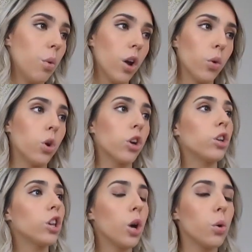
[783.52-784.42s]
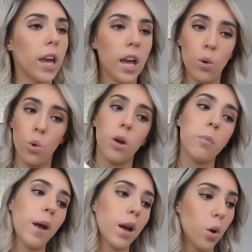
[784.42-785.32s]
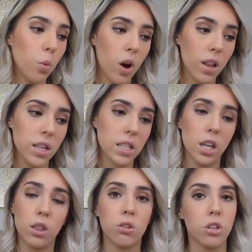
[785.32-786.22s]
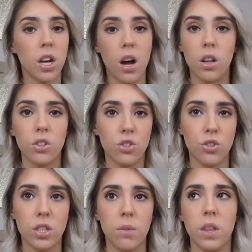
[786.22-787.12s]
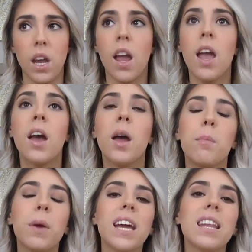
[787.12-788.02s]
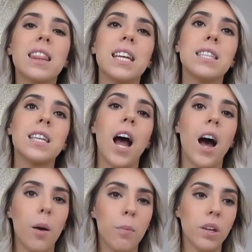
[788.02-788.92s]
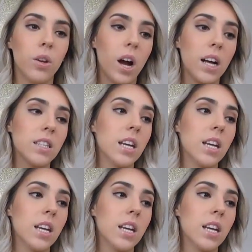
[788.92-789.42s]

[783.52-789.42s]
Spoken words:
one or a Glow Kit or a Becca one that's like $30 or something, pick this up, you guys.